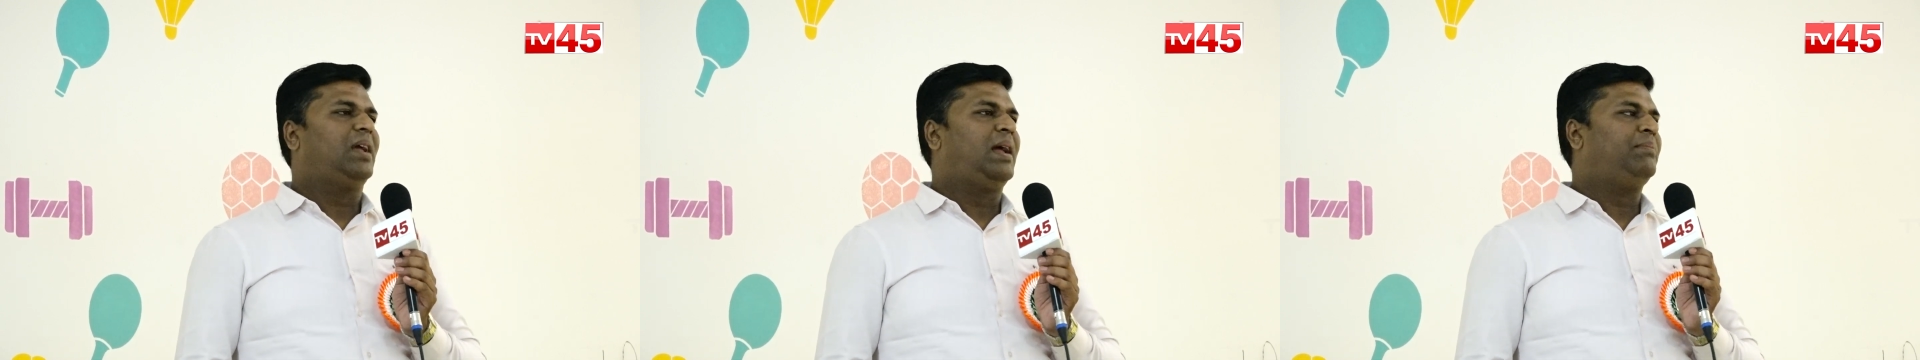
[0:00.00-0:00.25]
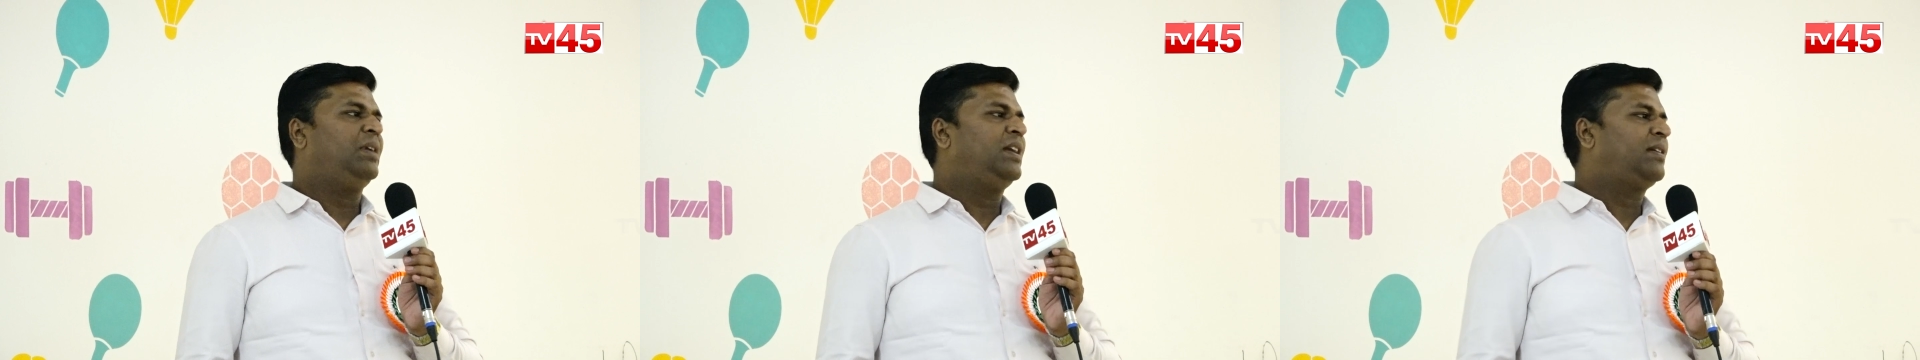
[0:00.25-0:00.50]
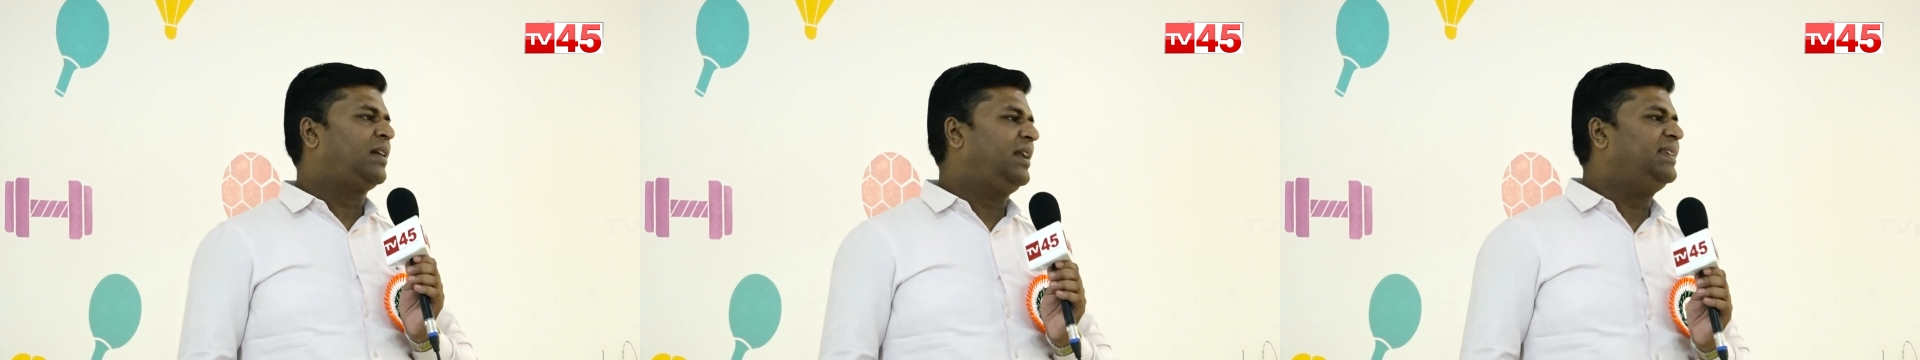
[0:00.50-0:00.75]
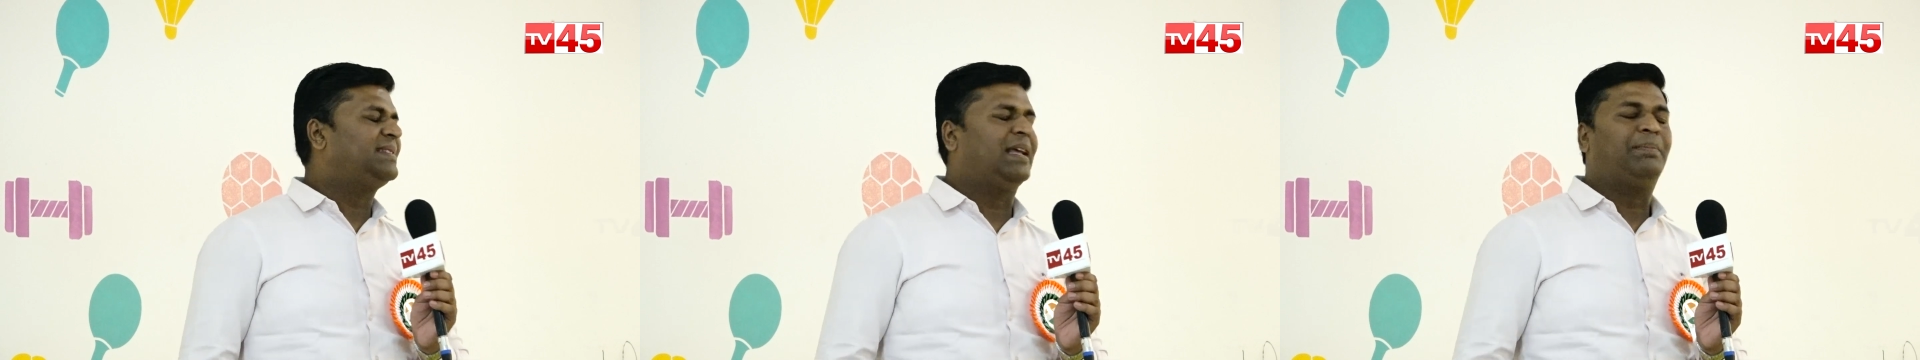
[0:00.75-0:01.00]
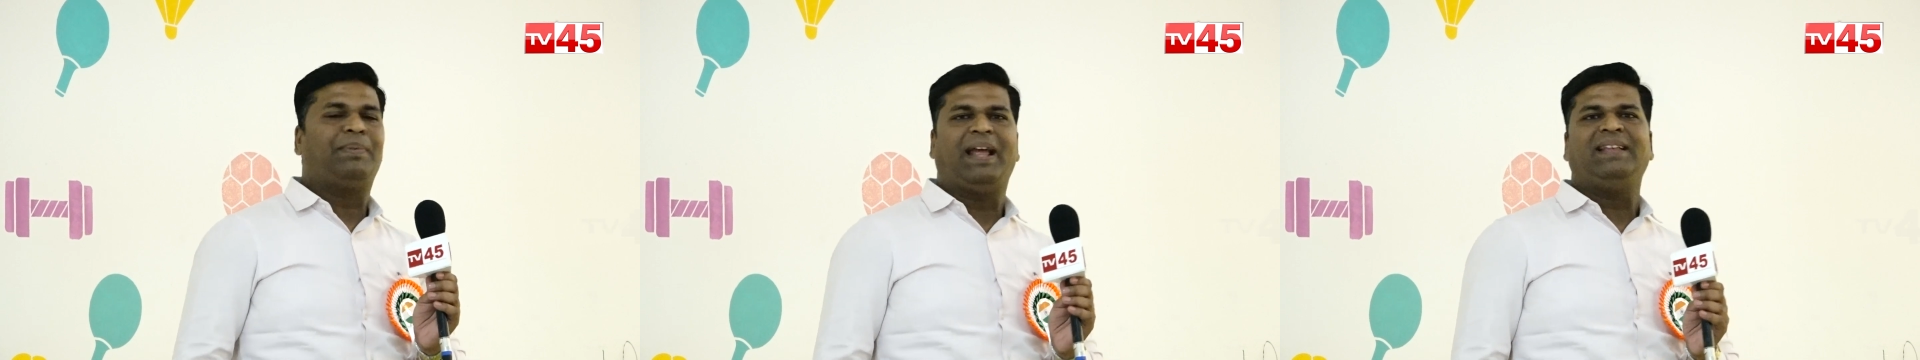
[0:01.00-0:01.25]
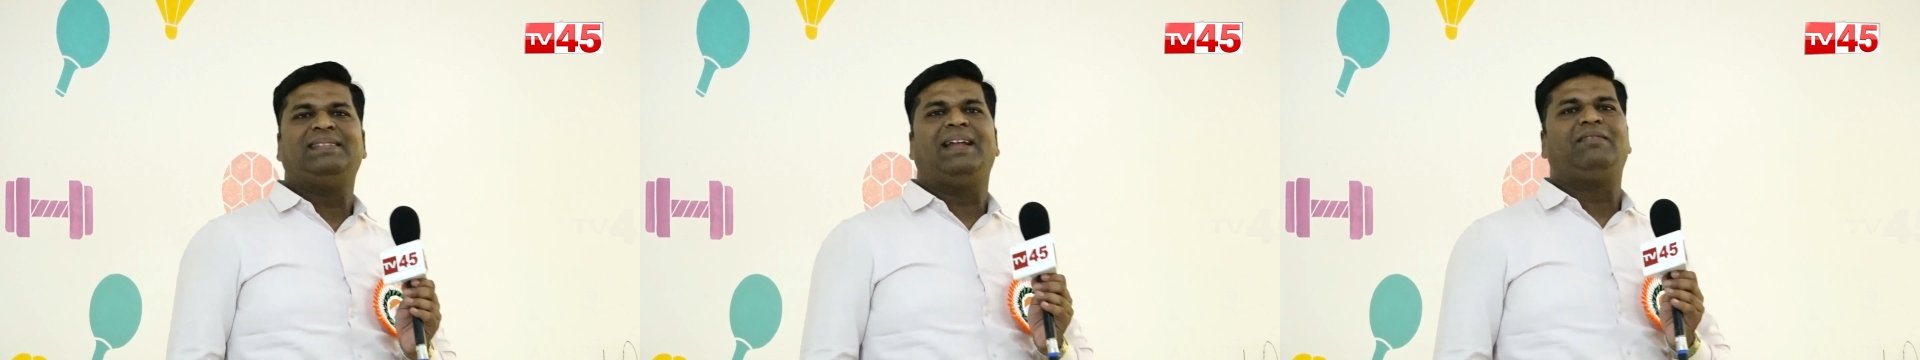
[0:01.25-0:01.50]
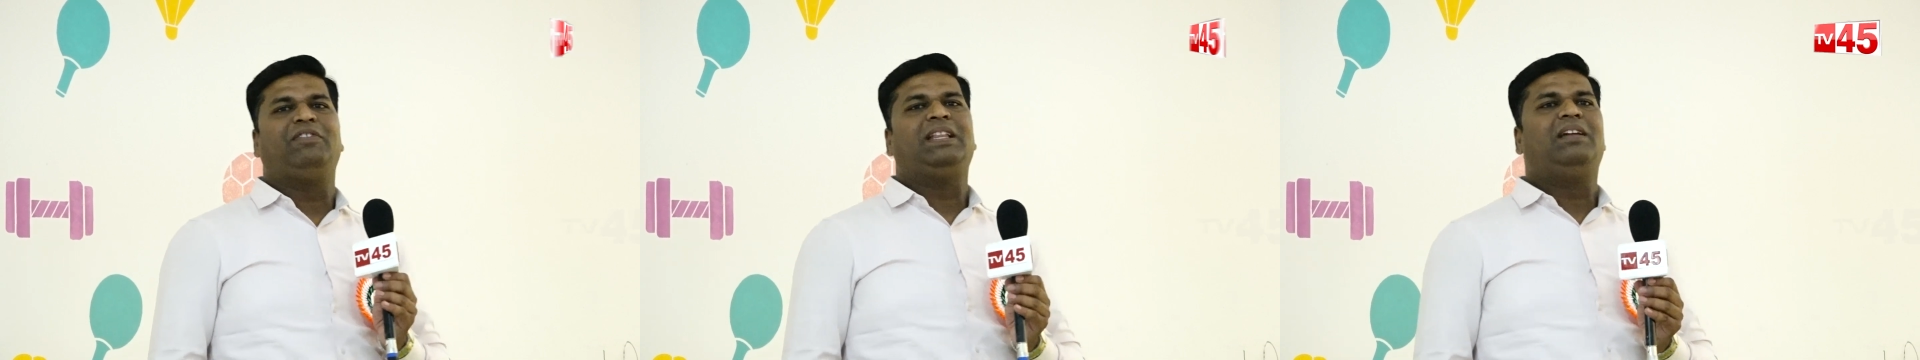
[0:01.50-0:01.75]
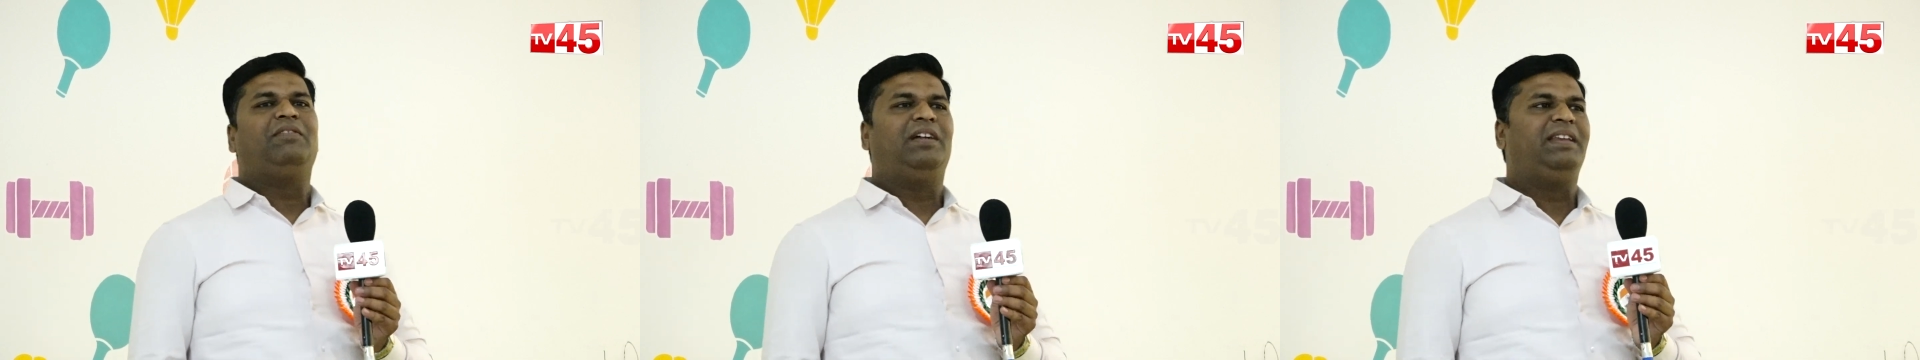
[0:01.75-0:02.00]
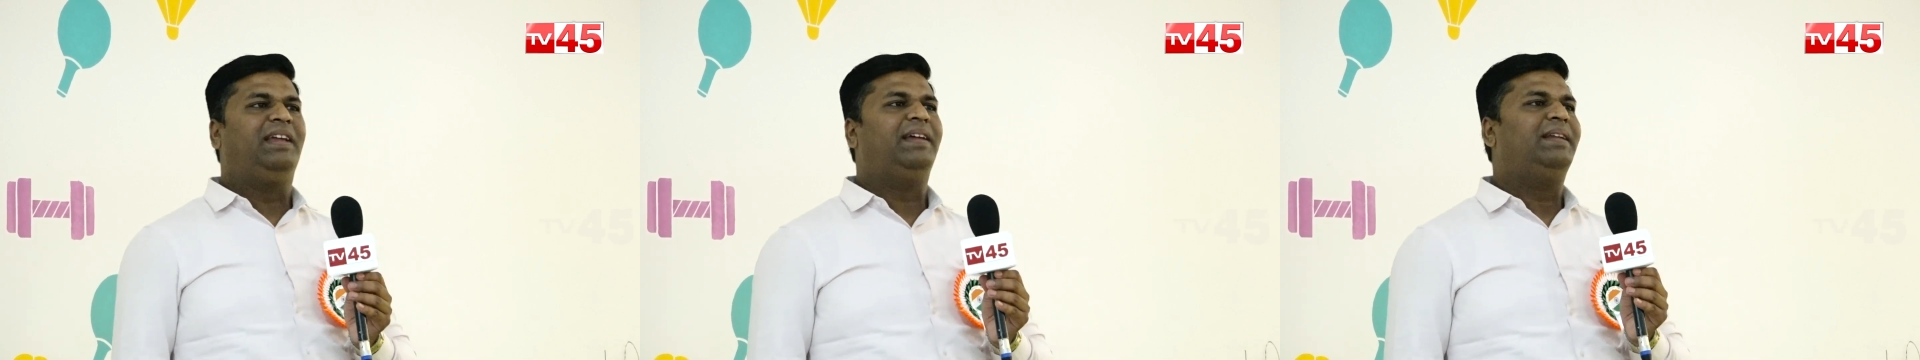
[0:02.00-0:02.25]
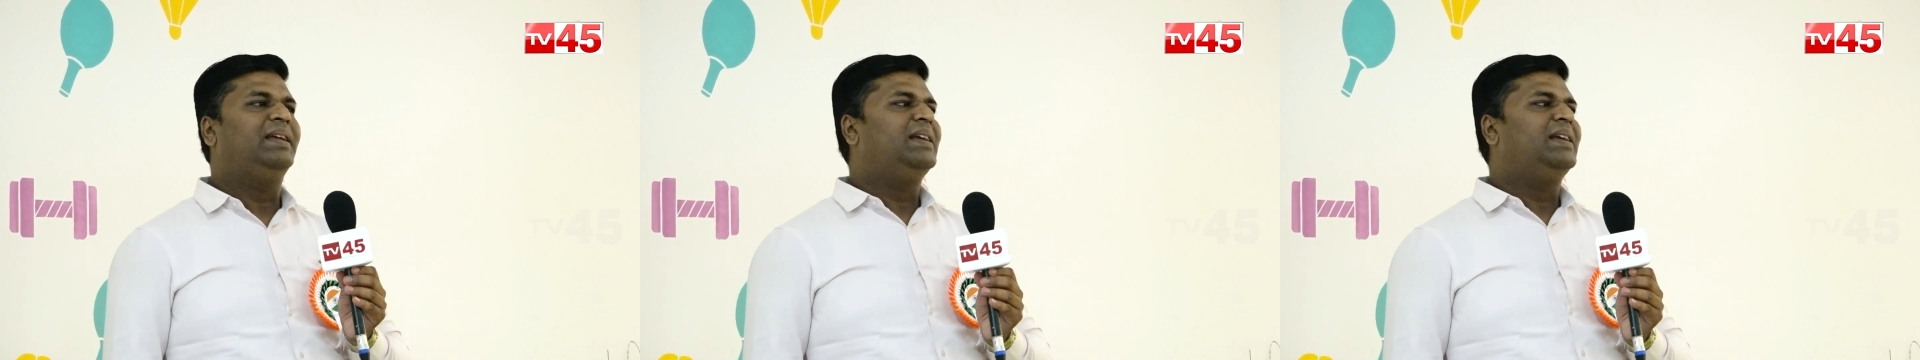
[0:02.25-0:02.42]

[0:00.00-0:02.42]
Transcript: I'm literally surprised that within a 1 year